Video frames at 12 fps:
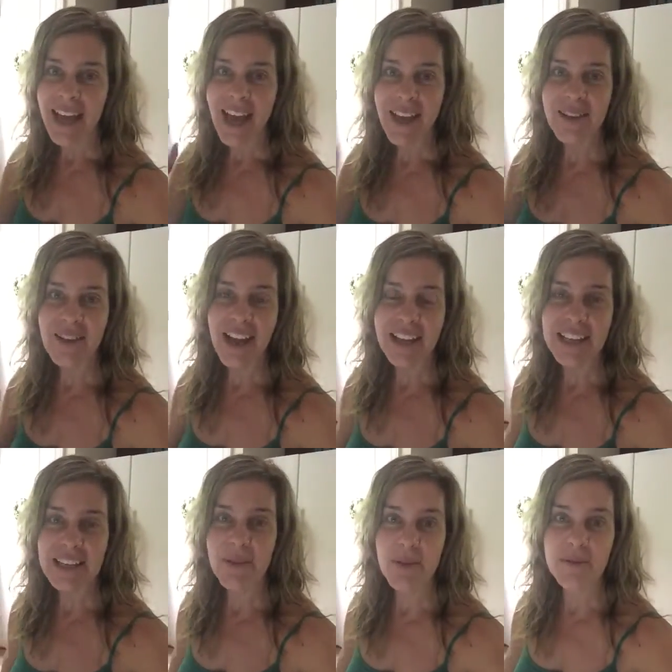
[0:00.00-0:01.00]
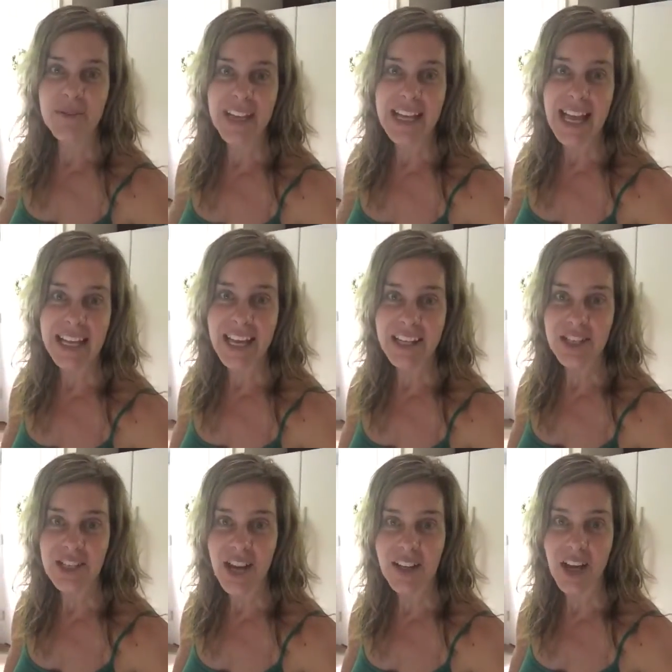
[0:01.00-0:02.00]

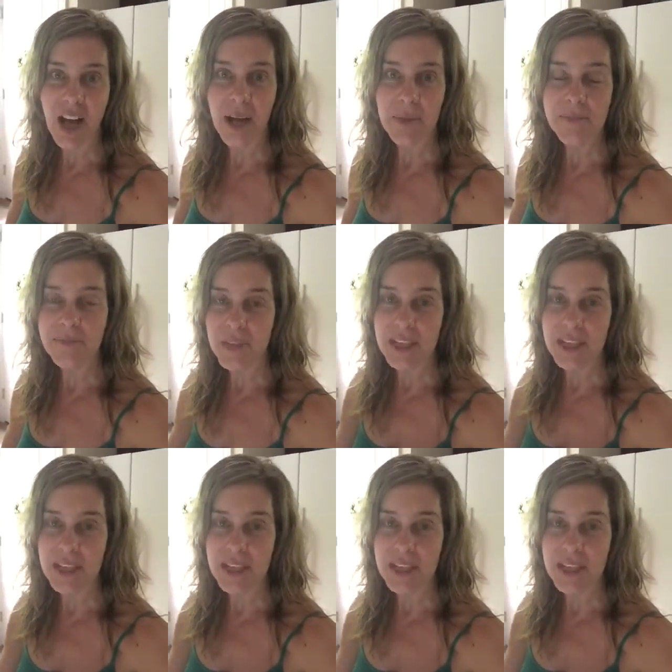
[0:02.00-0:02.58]
heather@evofitnh.com.